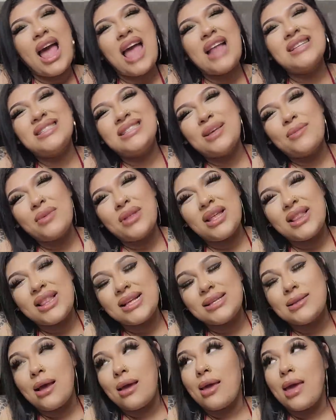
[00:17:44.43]
and some of the
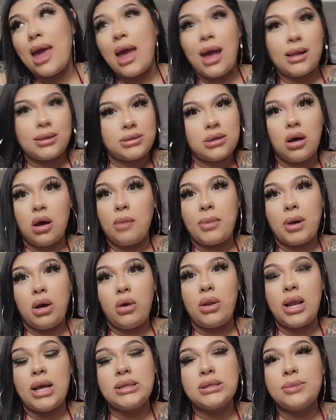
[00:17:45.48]
things I can't talk
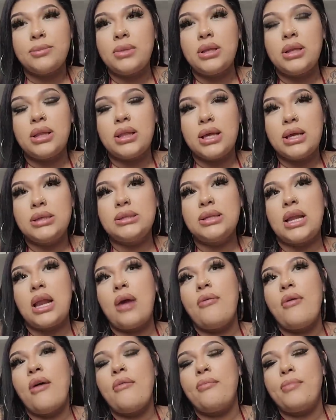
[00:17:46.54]
about, like, some of the things that
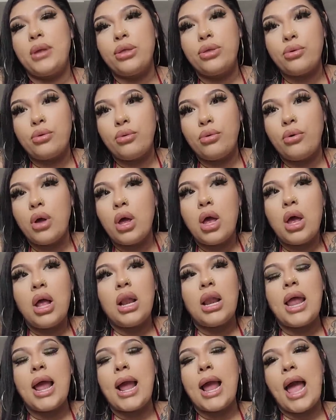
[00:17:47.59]
I have been through,
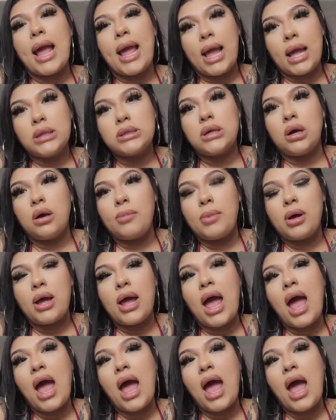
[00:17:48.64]
like, I can't talk about.